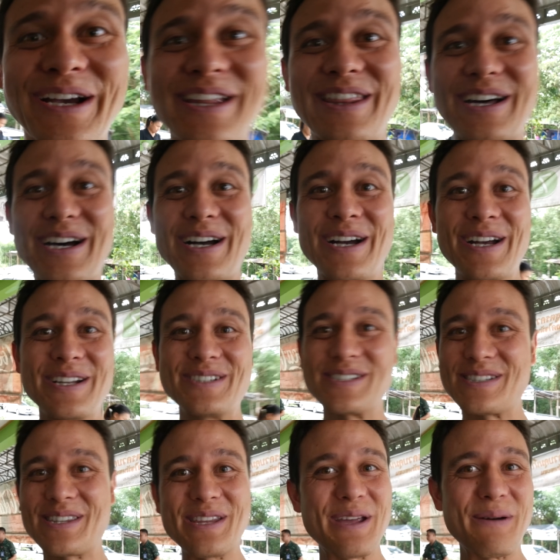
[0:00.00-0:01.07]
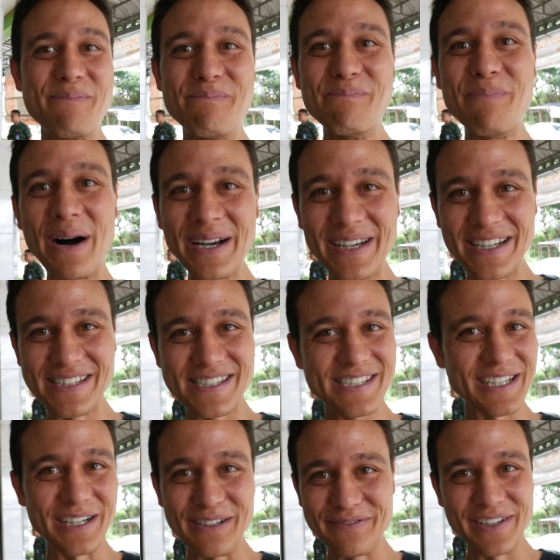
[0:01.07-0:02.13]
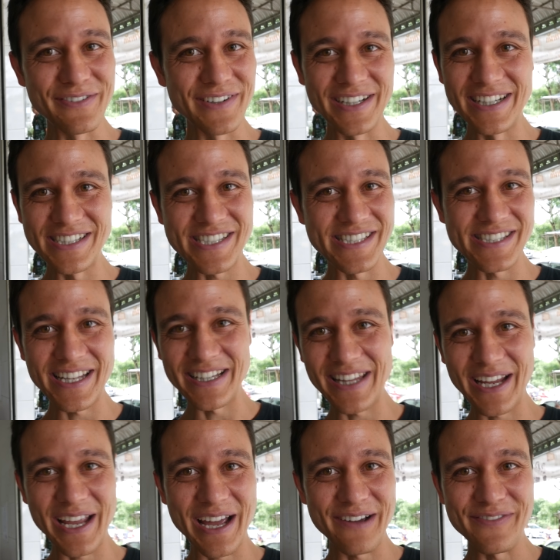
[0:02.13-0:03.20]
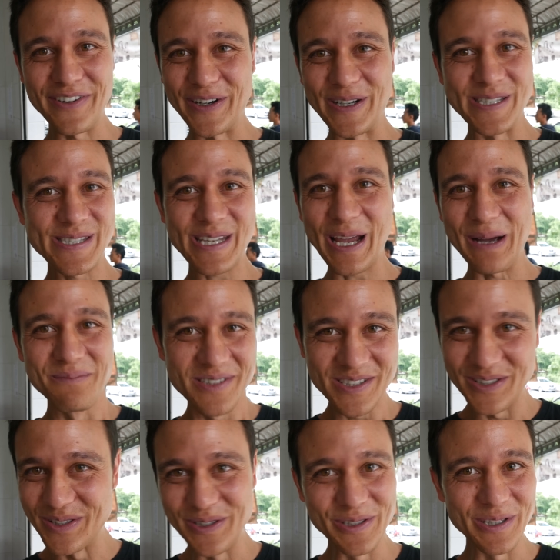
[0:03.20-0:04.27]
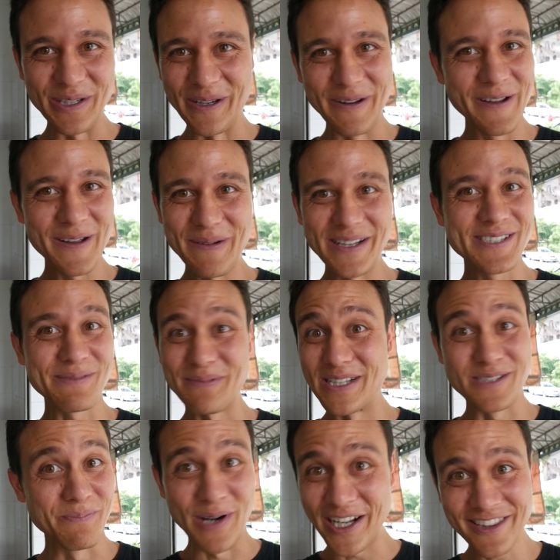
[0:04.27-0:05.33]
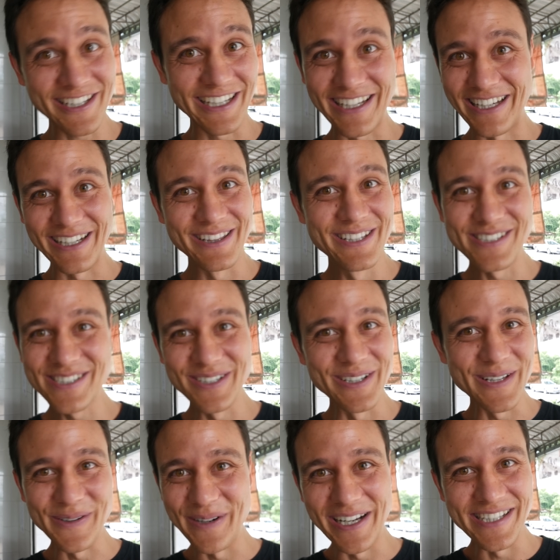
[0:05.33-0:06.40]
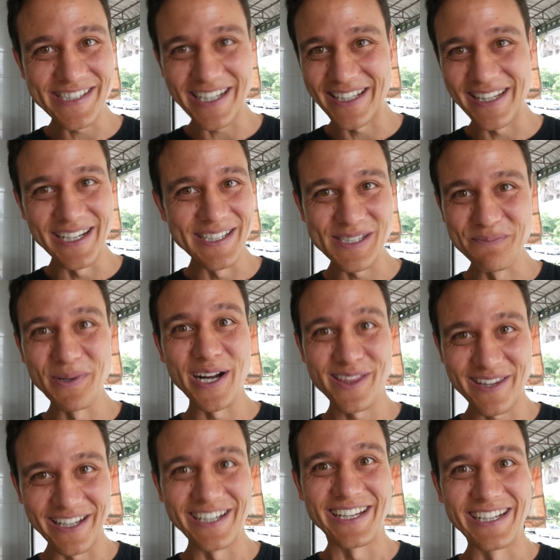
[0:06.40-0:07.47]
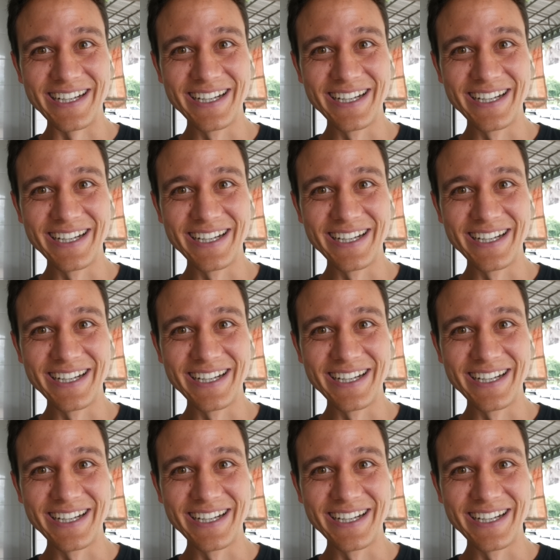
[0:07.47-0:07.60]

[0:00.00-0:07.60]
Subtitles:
the abundance of different dishes that they have here. It's absolutely, it's breathtaking. There's no other way to say it than it's breathtaking.